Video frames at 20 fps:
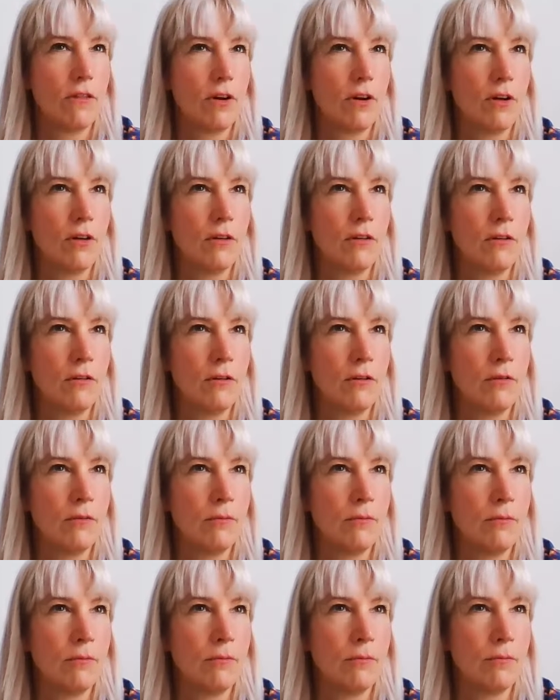
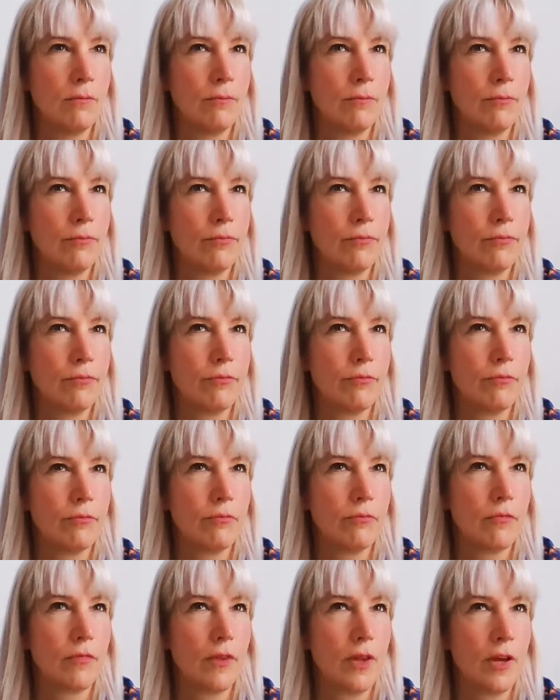Um,
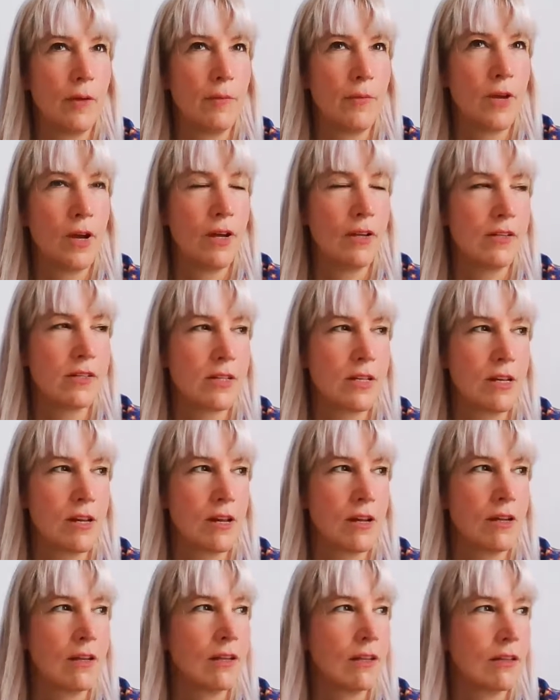I'm not
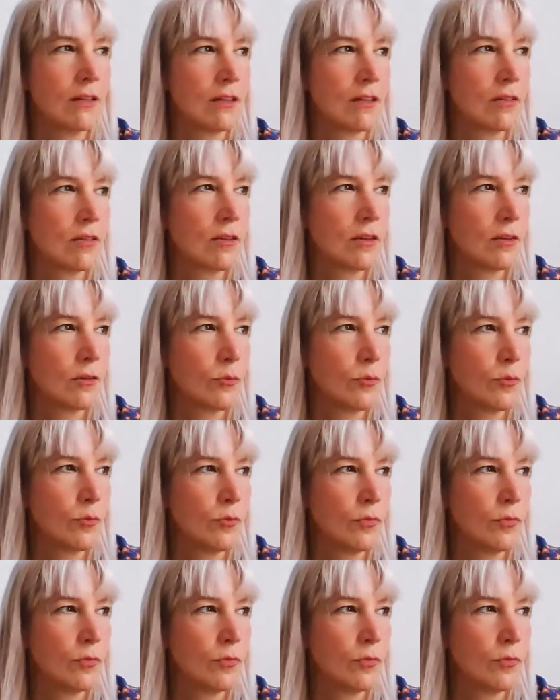denying like the